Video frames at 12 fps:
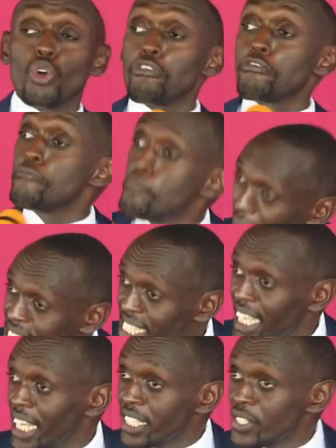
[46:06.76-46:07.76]
of
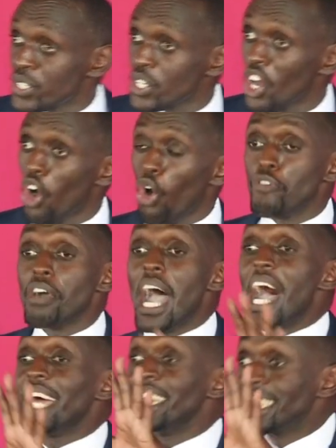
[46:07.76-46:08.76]
baskets
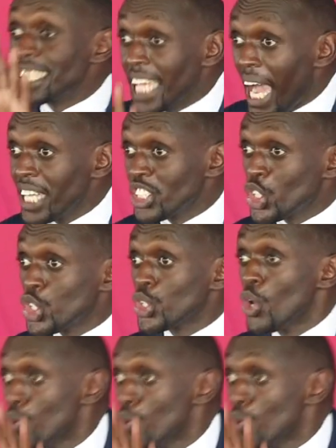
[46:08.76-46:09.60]
of untouched